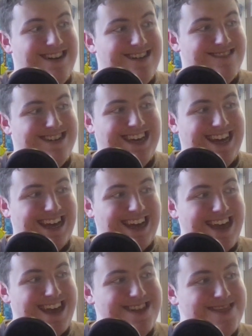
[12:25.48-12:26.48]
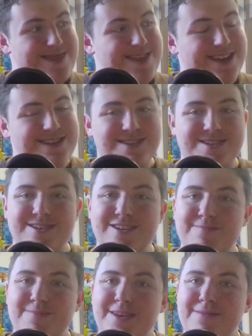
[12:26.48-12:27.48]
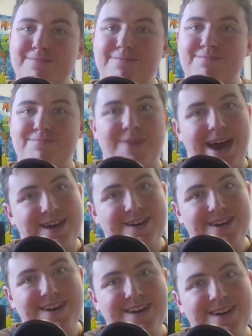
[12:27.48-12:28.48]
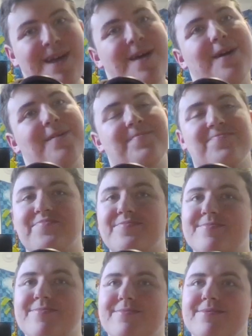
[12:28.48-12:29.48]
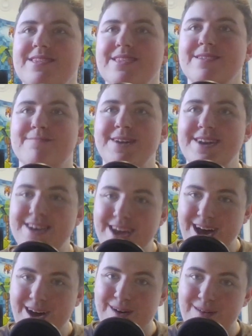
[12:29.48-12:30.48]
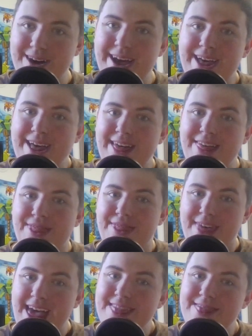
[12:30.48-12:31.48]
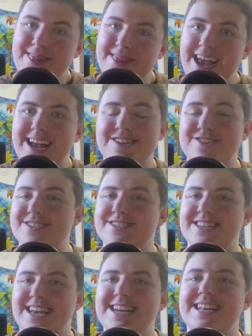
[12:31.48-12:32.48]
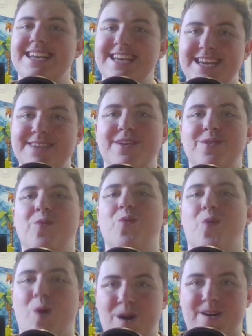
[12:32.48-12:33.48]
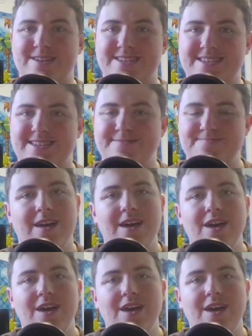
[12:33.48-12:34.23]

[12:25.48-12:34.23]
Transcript: Okay, things could be better, but no, then they just get even worse.